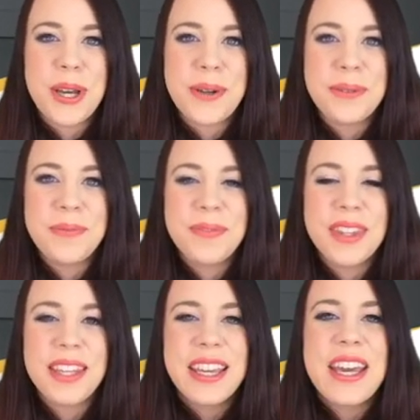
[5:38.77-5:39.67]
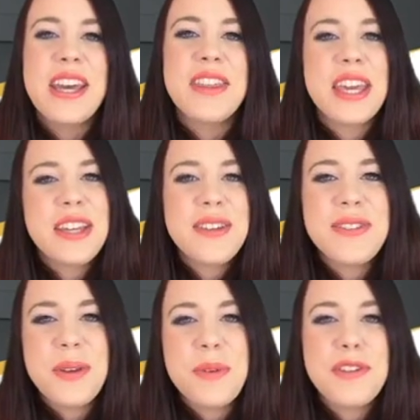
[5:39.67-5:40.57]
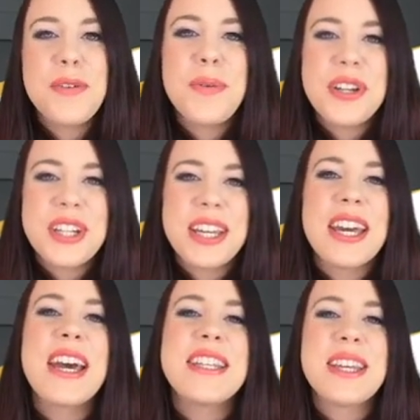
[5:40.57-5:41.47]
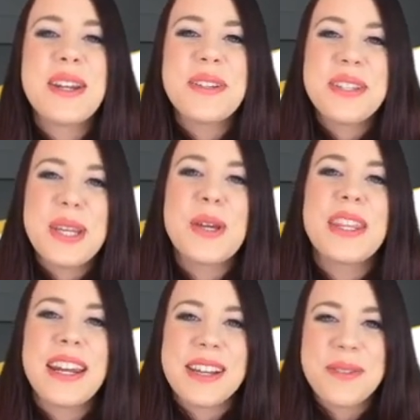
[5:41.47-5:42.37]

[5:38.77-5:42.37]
below. Thank you so much for watching, guys, and I'll see you in the